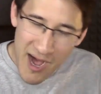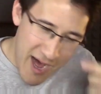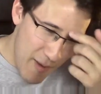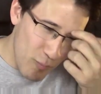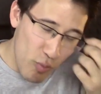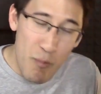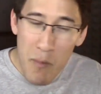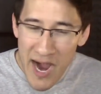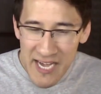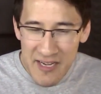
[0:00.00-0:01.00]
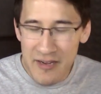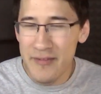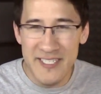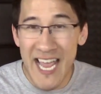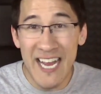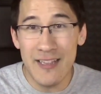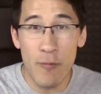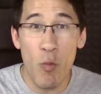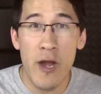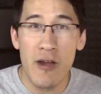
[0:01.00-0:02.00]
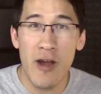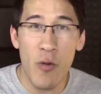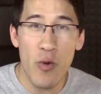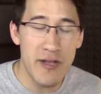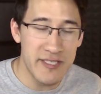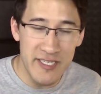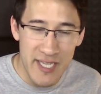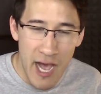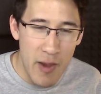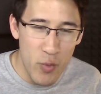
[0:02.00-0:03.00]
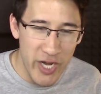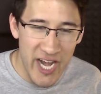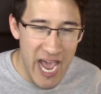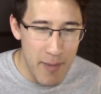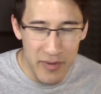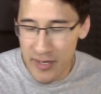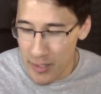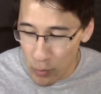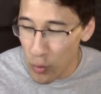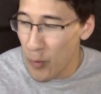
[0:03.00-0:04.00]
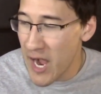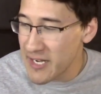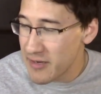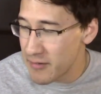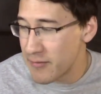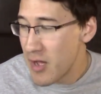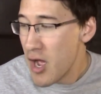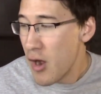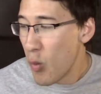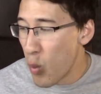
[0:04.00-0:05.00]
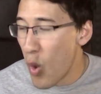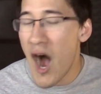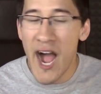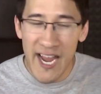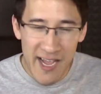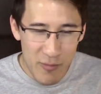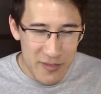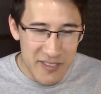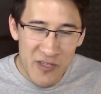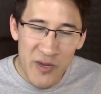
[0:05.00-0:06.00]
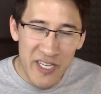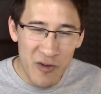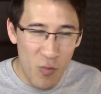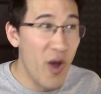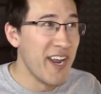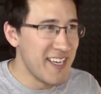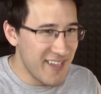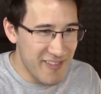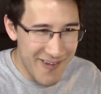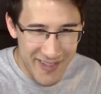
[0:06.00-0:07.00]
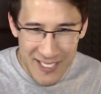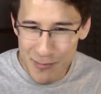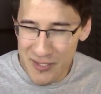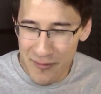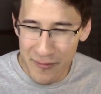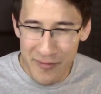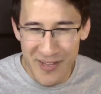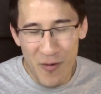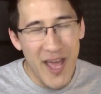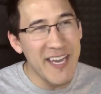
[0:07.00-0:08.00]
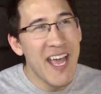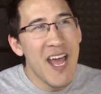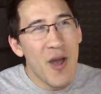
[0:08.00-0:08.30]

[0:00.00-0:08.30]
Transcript: I'm reminded of exactly where I was in time when it happened, and I'm reminded of why I was doing it or what I did during that specific video. And